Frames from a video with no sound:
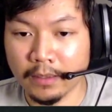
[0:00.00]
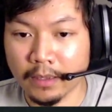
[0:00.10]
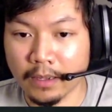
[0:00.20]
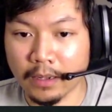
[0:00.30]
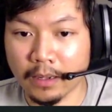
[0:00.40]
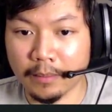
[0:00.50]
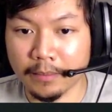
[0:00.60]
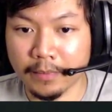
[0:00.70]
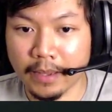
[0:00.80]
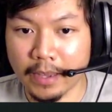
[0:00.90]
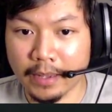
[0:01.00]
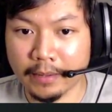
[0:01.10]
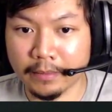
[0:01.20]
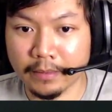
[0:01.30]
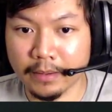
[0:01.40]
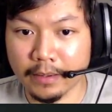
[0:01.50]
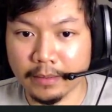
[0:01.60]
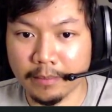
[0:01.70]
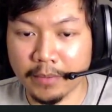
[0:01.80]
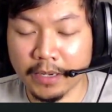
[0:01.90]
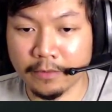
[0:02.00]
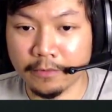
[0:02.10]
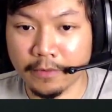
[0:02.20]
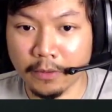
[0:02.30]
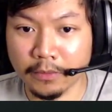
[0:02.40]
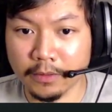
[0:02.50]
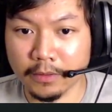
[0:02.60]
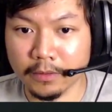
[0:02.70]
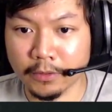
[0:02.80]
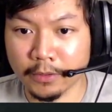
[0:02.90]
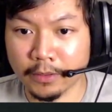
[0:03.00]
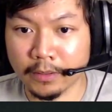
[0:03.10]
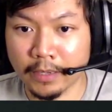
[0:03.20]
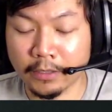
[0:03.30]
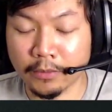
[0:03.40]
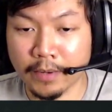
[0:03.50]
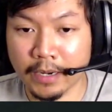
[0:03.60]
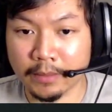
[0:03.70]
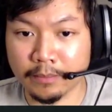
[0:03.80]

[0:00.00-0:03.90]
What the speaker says: And by default, your interact